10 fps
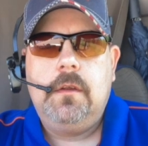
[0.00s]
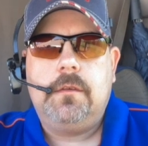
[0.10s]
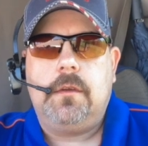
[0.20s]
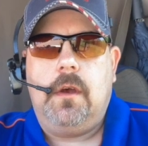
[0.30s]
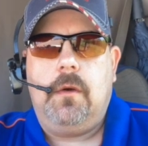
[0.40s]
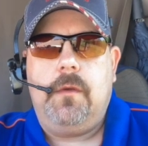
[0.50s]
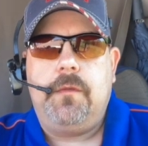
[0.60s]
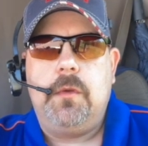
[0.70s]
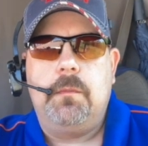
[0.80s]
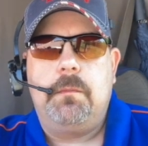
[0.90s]
So
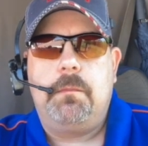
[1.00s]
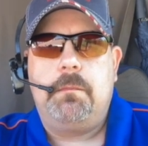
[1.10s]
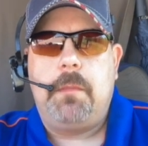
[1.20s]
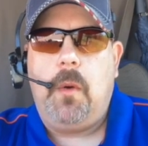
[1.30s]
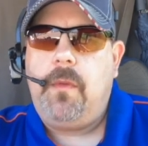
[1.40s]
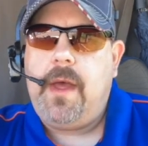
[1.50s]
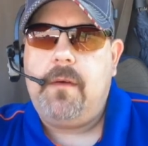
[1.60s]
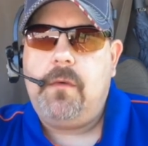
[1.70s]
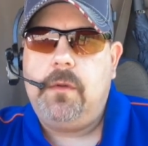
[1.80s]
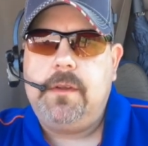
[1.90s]
if you both
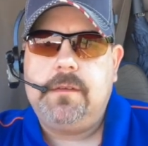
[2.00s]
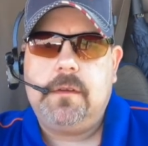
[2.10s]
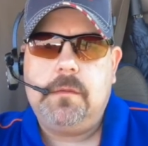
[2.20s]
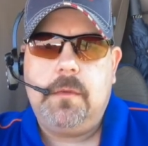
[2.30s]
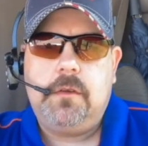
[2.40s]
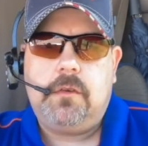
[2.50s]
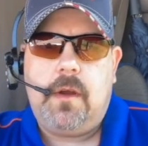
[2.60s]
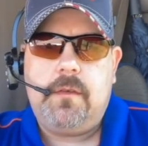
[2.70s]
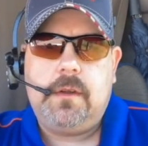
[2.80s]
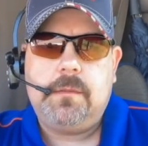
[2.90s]
have only 6 months
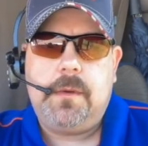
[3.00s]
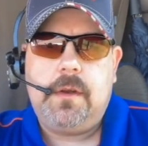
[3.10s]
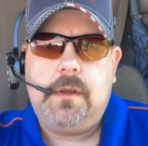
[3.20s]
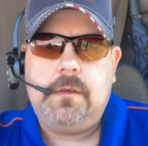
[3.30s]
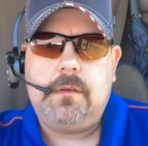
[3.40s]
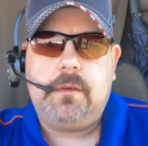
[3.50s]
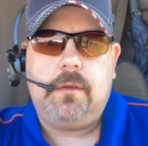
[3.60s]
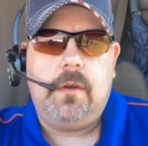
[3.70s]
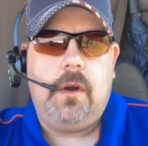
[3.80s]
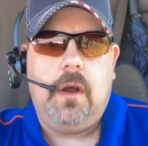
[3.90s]
driving experience,
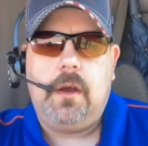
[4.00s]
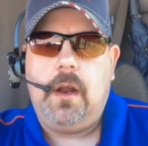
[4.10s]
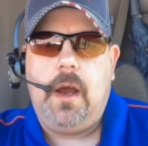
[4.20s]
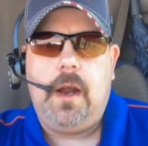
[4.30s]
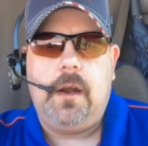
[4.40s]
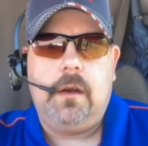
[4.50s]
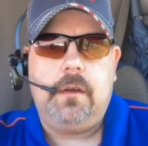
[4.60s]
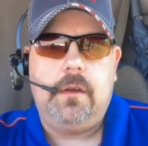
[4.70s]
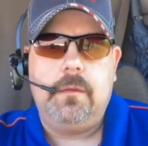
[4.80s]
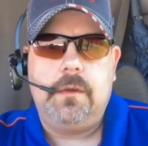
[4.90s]
they're not going to hire
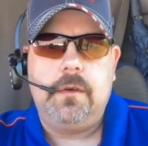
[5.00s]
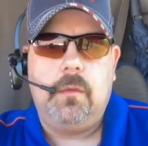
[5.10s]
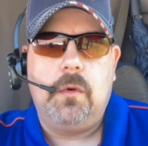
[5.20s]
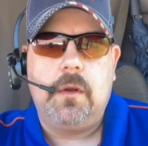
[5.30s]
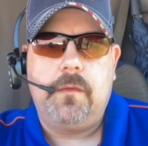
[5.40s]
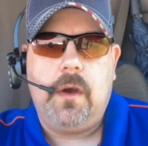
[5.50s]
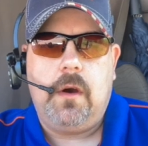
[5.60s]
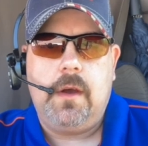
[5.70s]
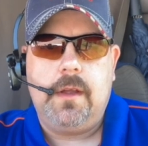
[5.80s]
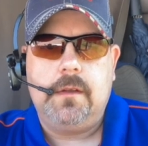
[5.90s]
you until one of
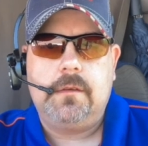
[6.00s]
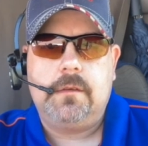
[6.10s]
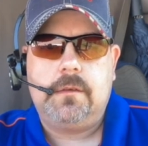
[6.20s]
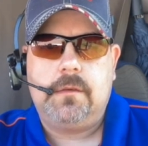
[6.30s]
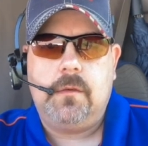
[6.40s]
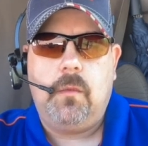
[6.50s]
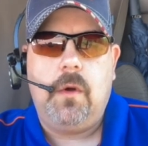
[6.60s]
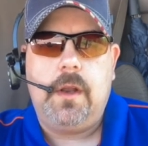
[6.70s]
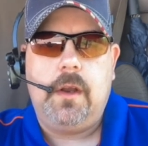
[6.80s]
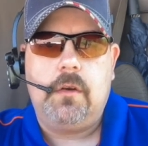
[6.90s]
y'all hits
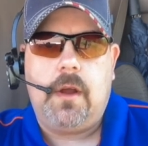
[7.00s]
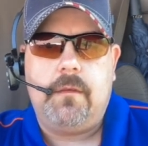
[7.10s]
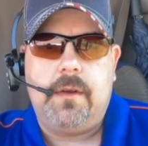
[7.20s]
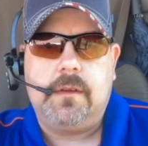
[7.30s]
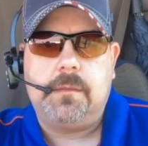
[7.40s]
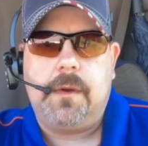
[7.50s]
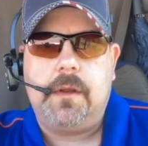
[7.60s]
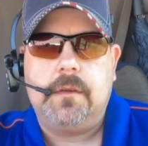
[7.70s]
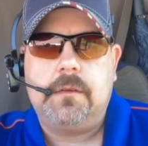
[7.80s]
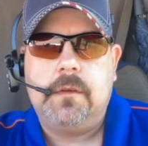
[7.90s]
1 year driving
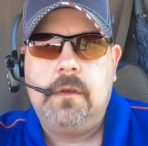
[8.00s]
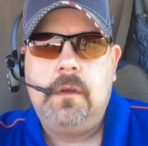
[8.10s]
experience.